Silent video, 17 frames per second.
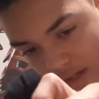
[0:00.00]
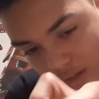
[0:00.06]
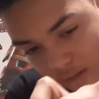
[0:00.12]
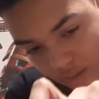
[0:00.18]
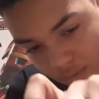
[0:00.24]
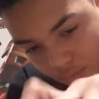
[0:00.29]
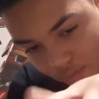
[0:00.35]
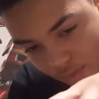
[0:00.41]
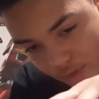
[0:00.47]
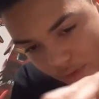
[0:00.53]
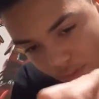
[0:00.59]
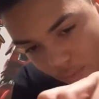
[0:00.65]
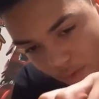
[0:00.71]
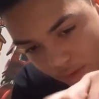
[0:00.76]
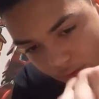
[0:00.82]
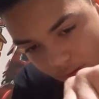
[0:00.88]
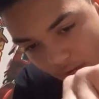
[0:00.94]
in the front
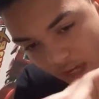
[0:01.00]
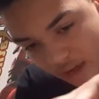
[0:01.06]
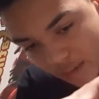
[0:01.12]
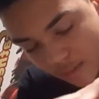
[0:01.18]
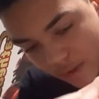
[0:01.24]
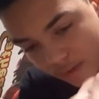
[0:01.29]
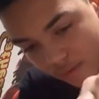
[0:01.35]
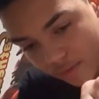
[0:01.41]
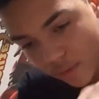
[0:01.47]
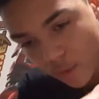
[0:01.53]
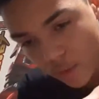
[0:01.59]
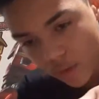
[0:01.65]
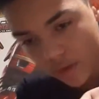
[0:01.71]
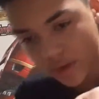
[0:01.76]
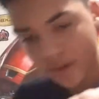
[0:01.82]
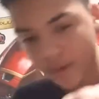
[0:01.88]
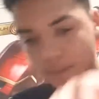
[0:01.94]
where it came
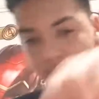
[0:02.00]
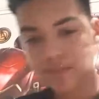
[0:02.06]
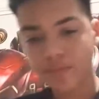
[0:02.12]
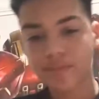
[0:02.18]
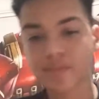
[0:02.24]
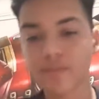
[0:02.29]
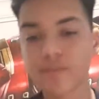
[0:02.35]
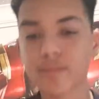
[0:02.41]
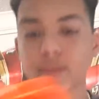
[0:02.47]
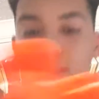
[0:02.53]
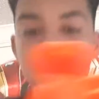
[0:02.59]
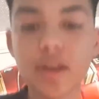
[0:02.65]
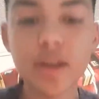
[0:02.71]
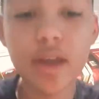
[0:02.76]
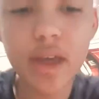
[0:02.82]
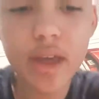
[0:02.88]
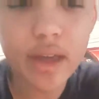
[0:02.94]
before.
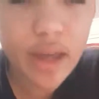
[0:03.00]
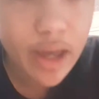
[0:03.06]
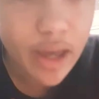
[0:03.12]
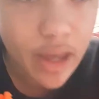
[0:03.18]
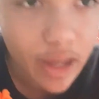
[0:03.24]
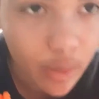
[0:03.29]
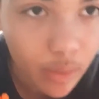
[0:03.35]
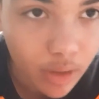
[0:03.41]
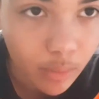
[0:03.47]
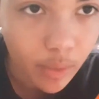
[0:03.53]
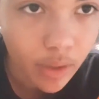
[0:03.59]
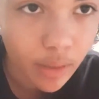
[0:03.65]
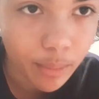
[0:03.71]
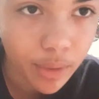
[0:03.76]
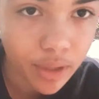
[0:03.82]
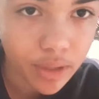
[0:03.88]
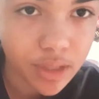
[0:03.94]
AKA, you're going to want
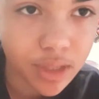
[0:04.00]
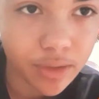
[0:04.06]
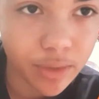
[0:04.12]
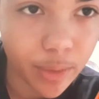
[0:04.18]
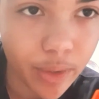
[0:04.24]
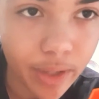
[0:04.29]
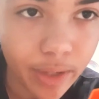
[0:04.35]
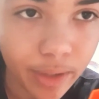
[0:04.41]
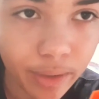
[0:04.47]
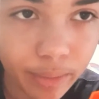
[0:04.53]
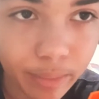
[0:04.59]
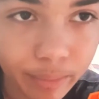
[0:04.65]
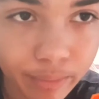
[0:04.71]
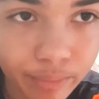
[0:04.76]
to put a screw here.